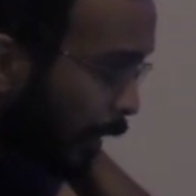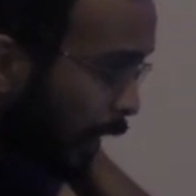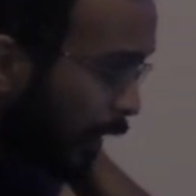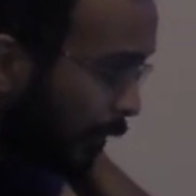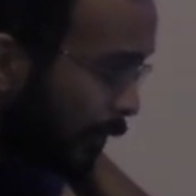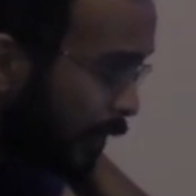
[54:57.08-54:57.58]

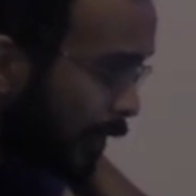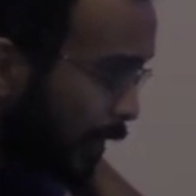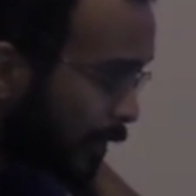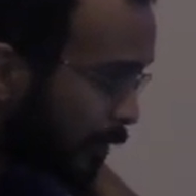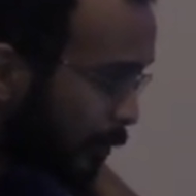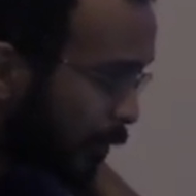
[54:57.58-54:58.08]
If it
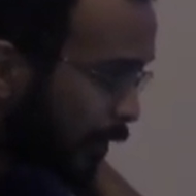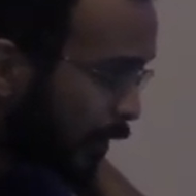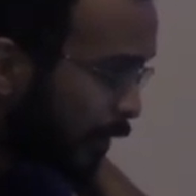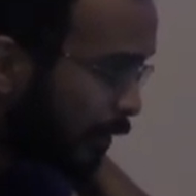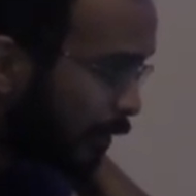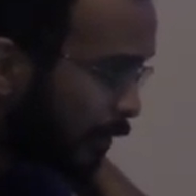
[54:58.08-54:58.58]
doesn't
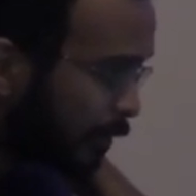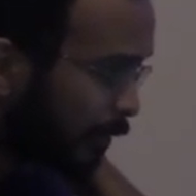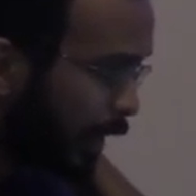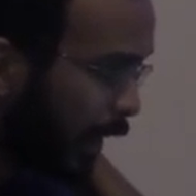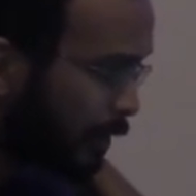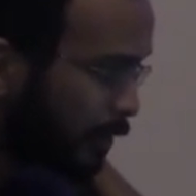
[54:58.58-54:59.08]
work,
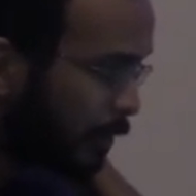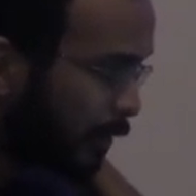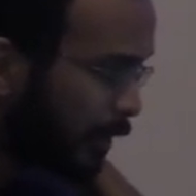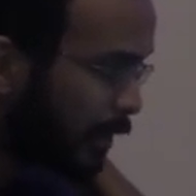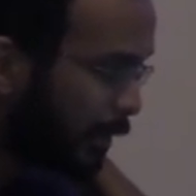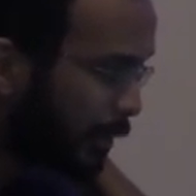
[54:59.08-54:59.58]
catch the
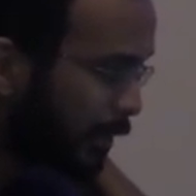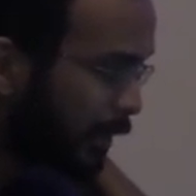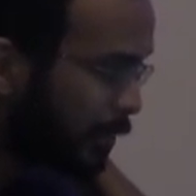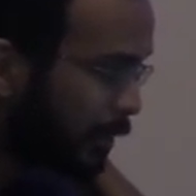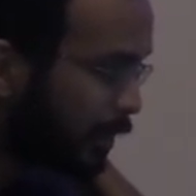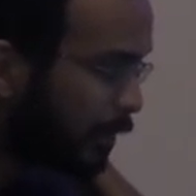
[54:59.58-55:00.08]
runtime
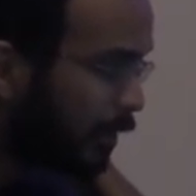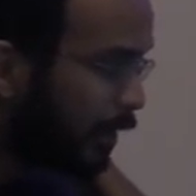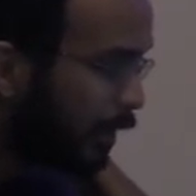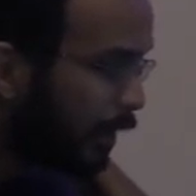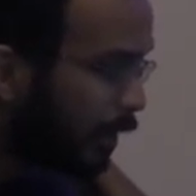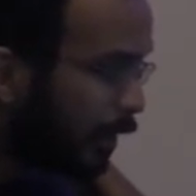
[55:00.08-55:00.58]
exception.
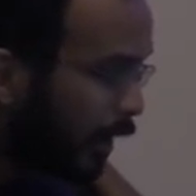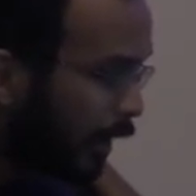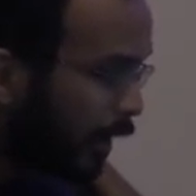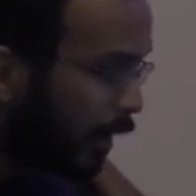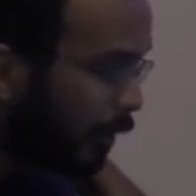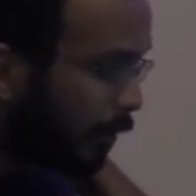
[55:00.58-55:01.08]

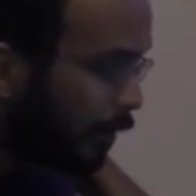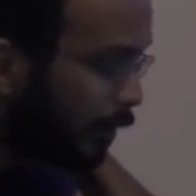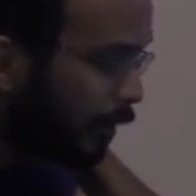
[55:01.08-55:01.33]
Um,